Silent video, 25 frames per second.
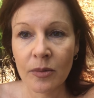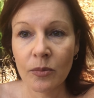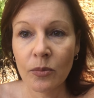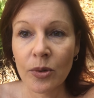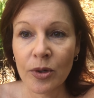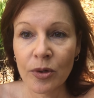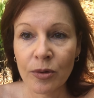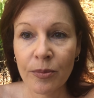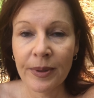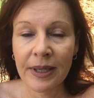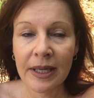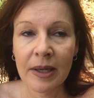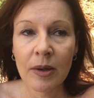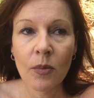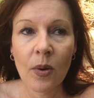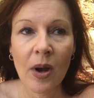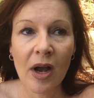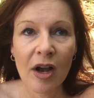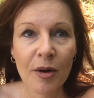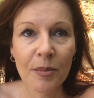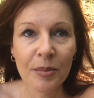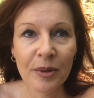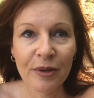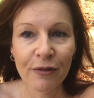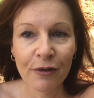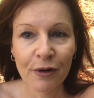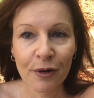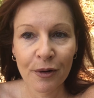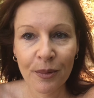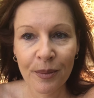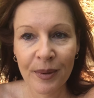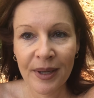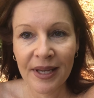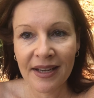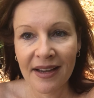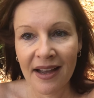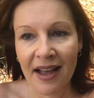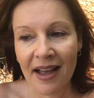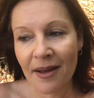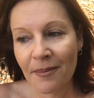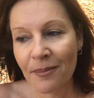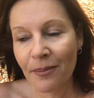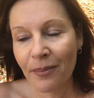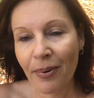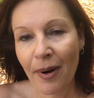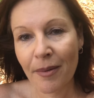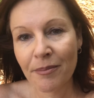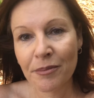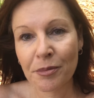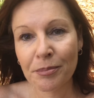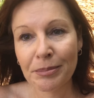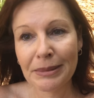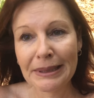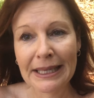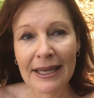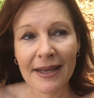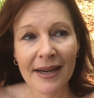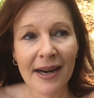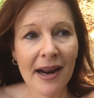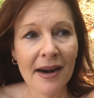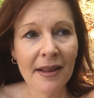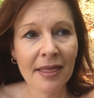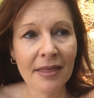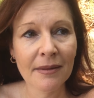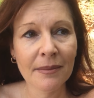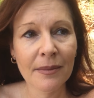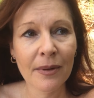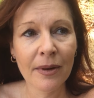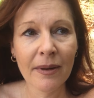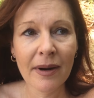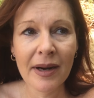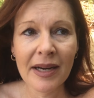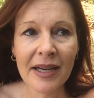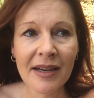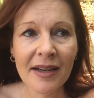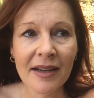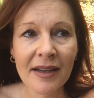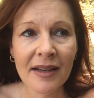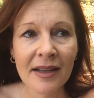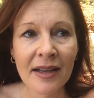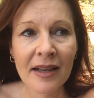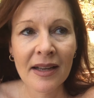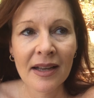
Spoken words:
will be a while before we probably get out of the marina,